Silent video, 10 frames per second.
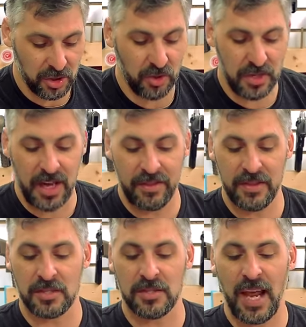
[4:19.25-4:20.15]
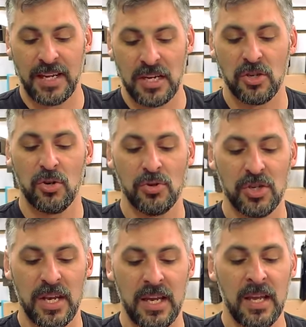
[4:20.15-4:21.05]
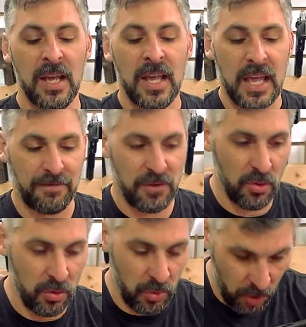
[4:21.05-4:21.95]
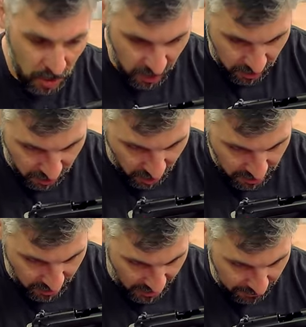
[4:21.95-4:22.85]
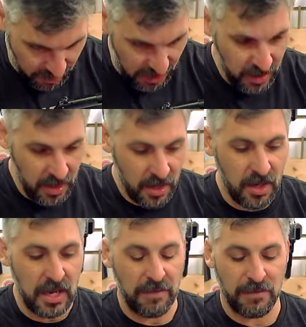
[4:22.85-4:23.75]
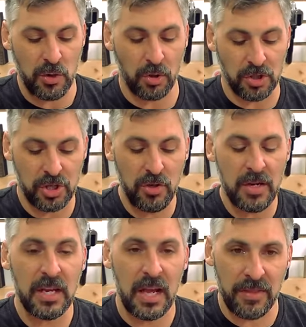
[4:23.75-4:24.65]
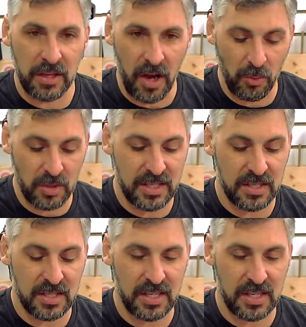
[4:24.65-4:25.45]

show you on this 92G, if you, gun's empty, if you were shooting and the gun was in